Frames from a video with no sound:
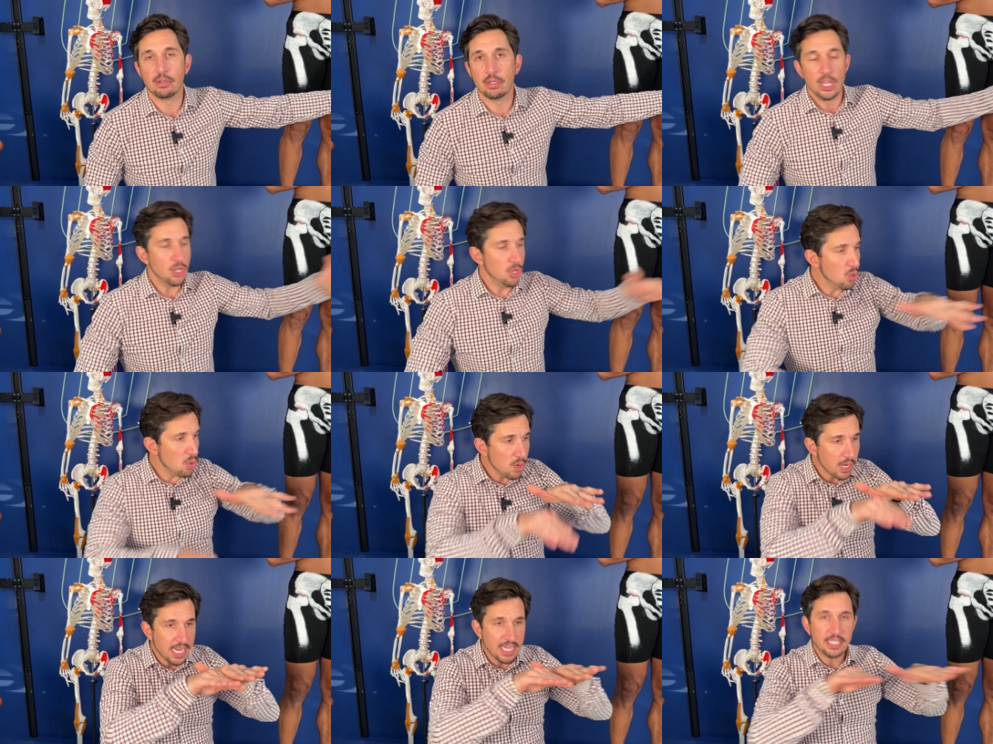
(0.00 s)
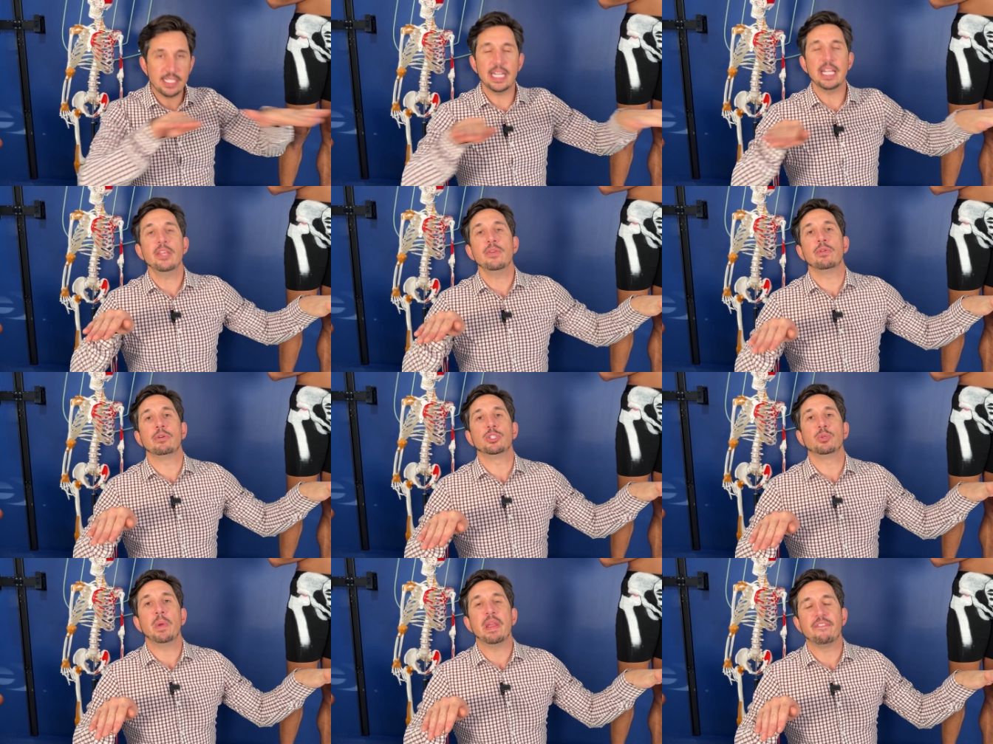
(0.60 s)
You continue
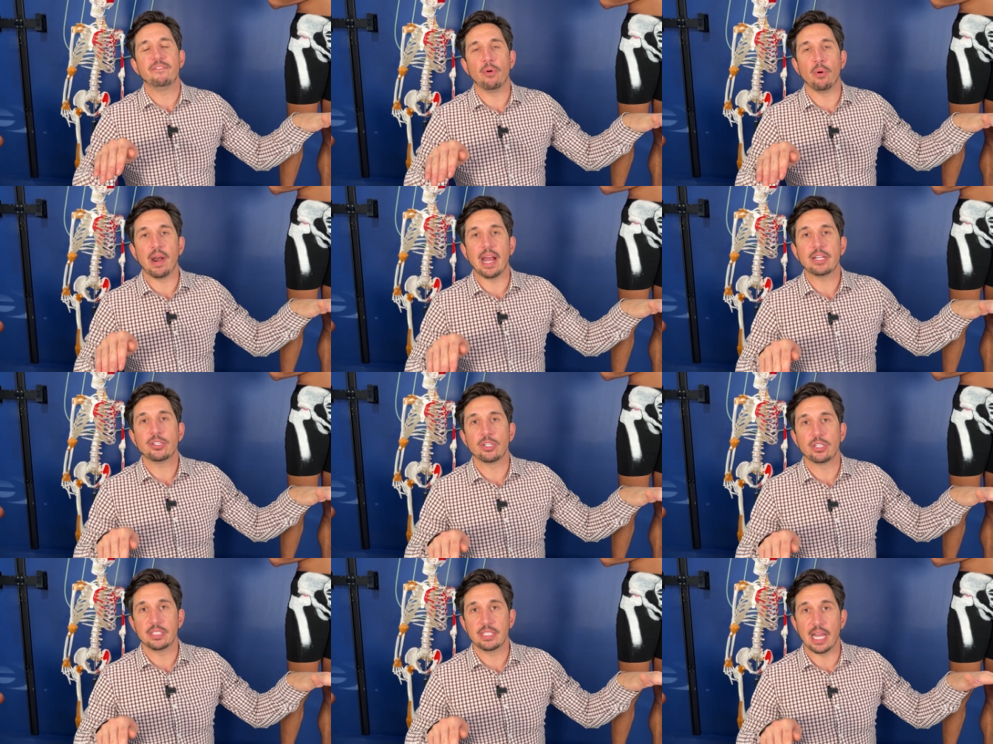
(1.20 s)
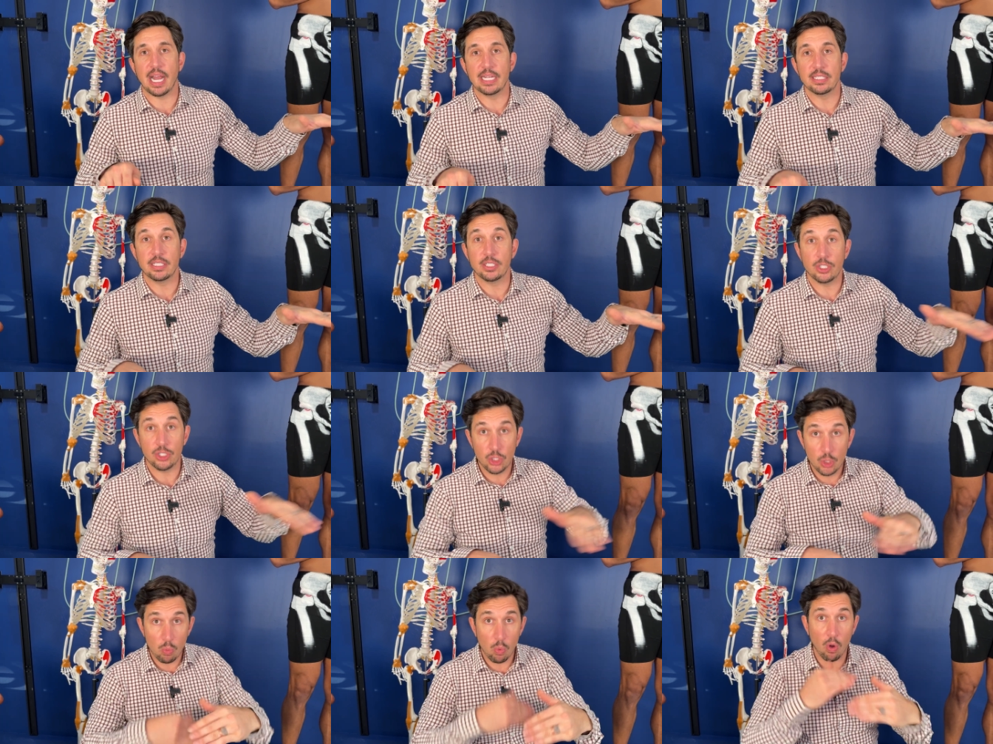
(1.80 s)
those week four
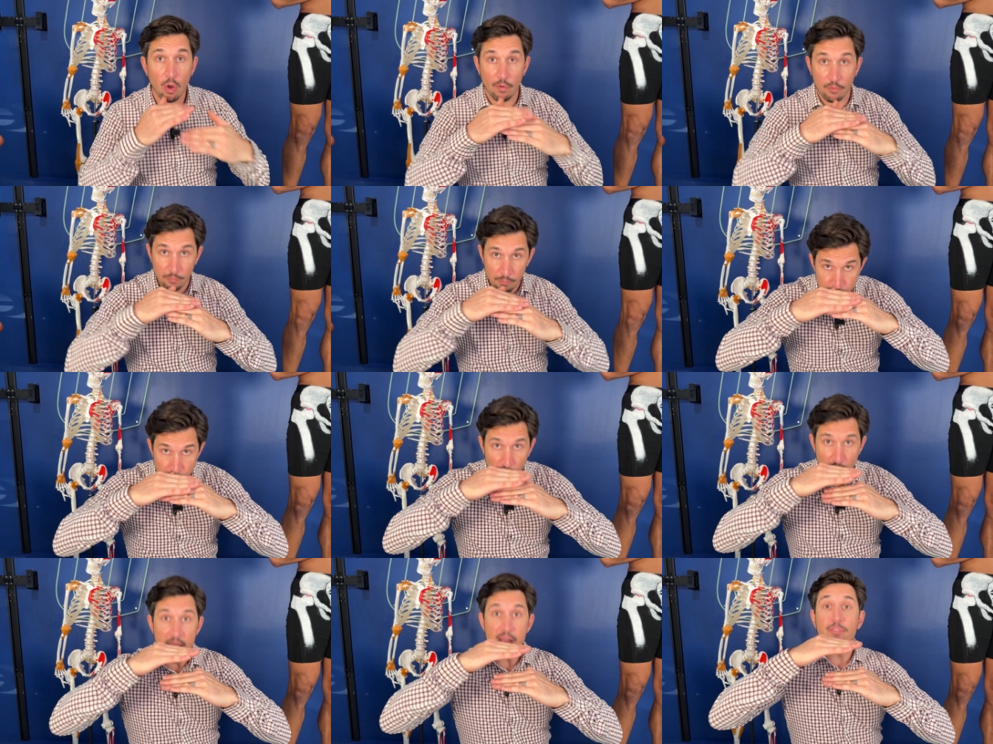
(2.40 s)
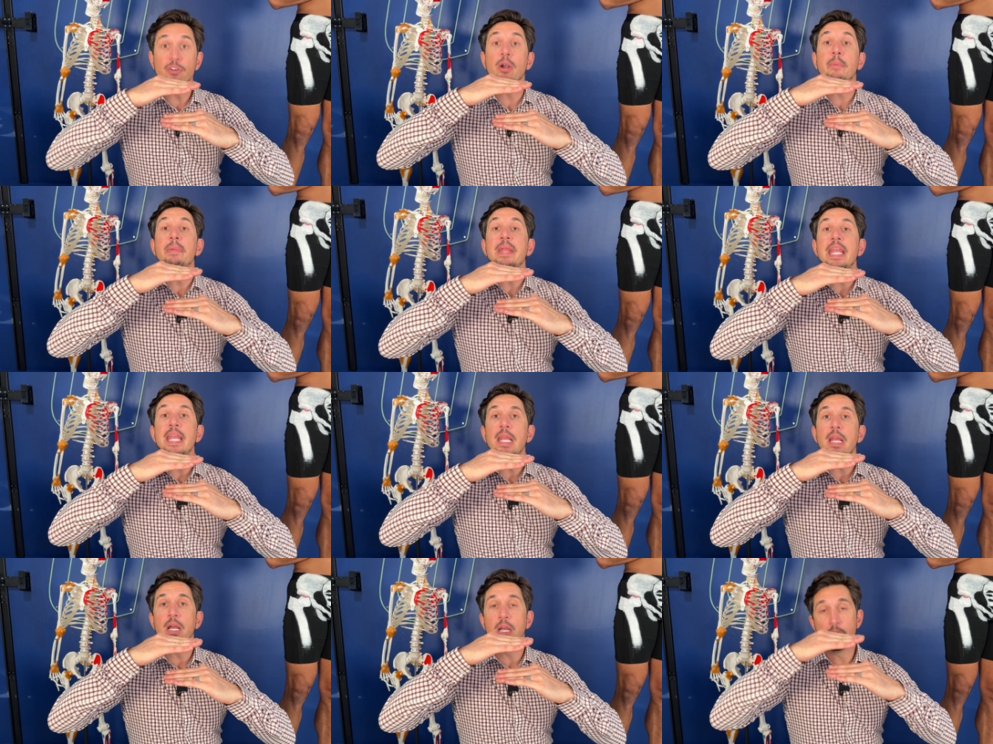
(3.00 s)
exercises, you will forever
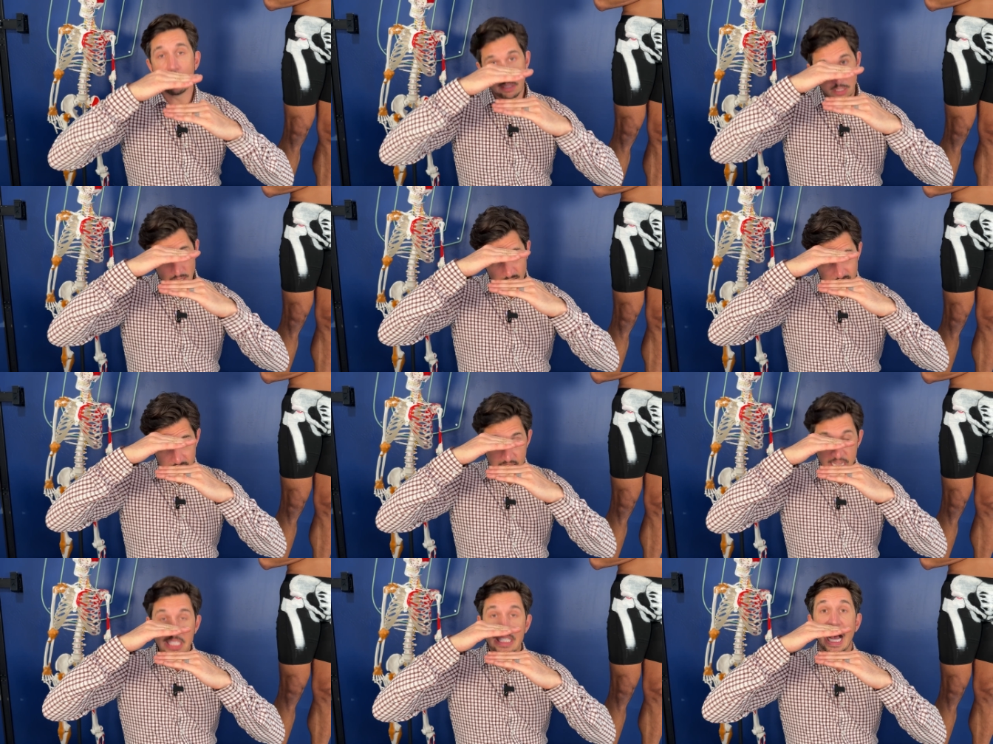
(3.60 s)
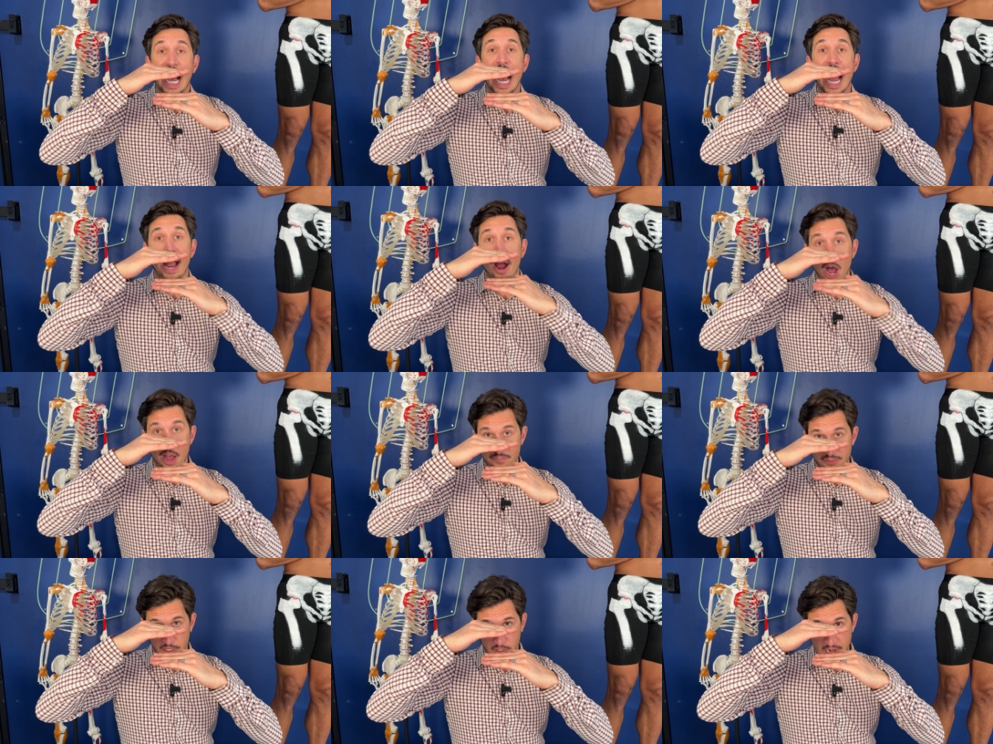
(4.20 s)
be this high
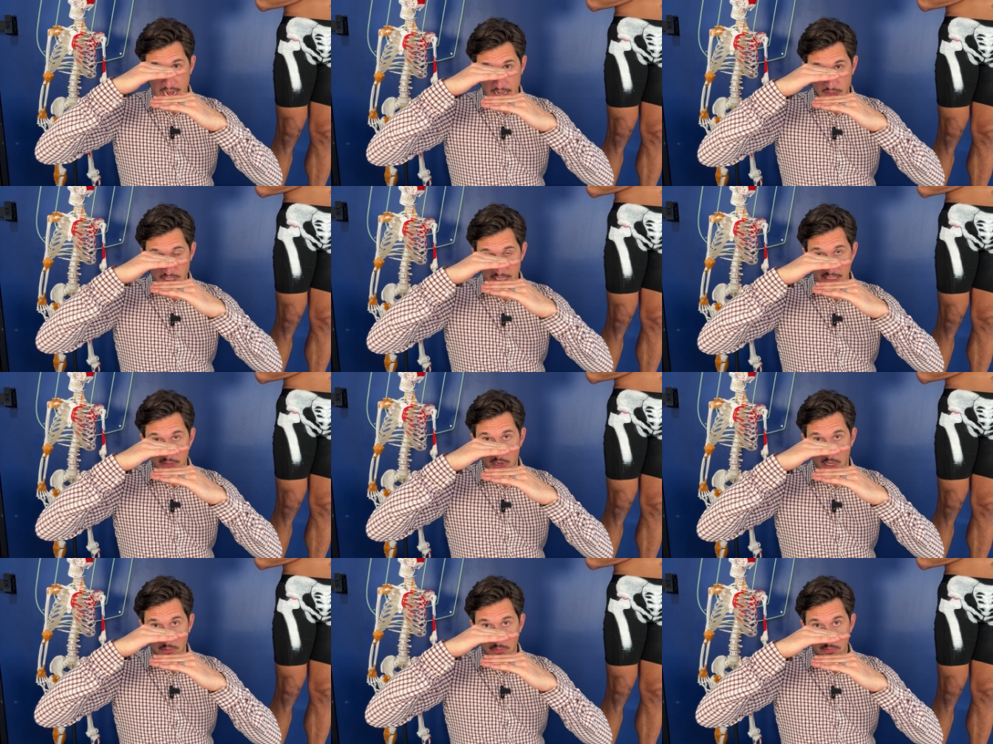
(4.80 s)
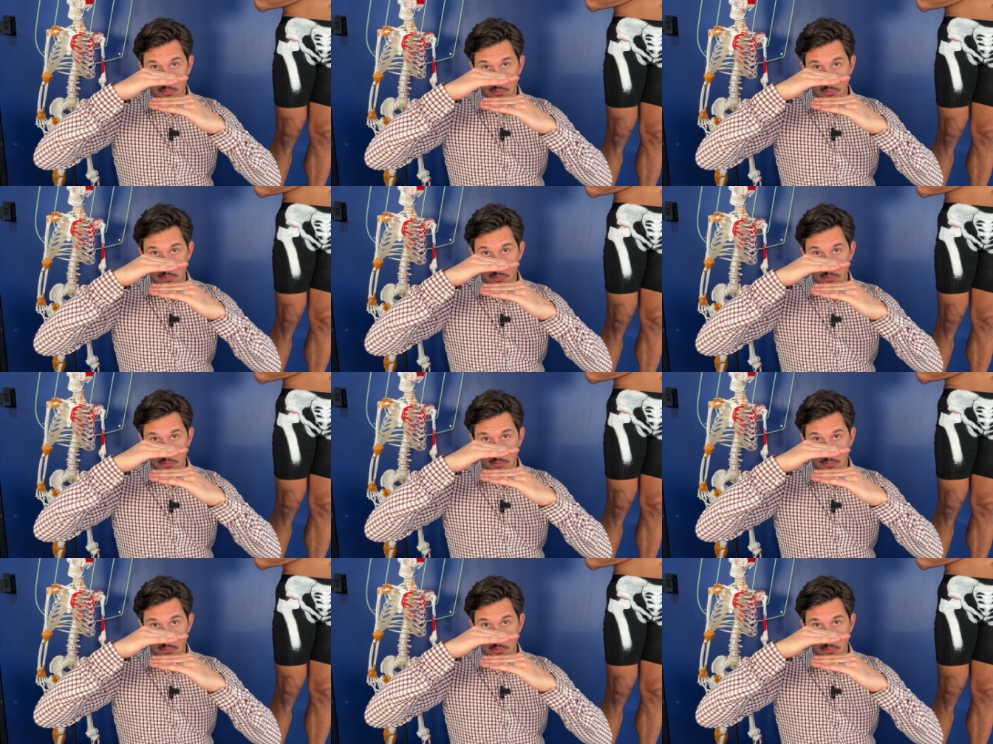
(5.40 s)
off of ground zero.